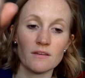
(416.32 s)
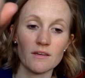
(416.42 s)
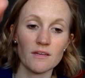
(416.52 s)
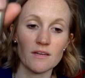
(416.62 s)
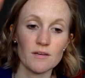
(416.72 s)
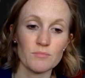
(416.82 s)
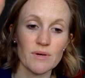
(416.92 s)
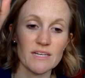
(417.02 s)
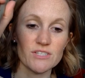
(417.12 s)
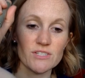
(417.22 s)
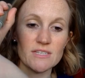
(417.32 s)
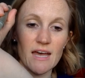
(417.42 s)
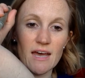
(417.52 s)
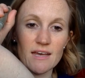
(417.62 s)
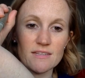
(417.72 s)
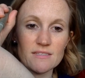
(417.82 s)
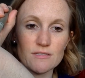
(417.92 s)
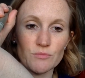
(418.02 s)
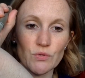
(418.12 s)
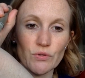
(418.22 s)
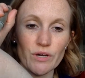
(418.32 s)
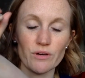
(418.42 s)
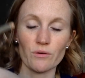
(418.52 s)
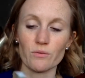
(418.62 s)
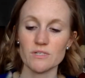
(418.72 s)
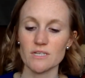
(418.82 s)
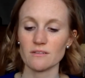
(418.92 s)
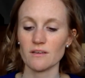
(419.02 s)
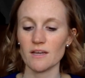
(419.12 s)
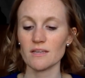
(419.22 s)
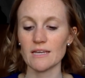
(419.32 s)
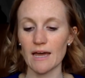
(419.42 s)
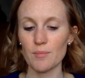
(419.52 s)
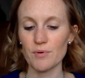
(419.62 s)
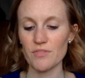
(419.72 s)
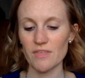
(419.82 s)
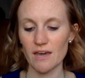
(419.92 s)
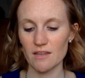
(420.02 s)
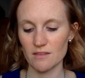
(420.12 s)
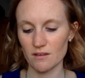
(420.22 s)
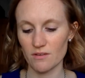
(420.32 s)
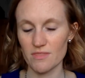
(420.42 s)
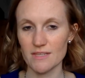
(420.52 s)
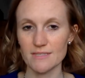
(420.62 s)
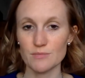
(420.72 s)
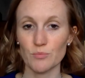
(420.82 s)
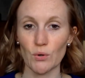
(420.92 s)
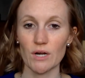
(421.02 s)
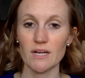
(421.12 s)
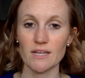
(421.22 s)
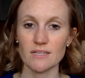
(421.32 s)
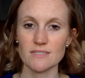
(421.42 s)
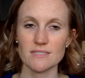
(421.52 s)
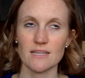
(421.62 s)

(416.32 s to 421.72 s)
but it just adds some glow, which I like. I put that on this morning. It's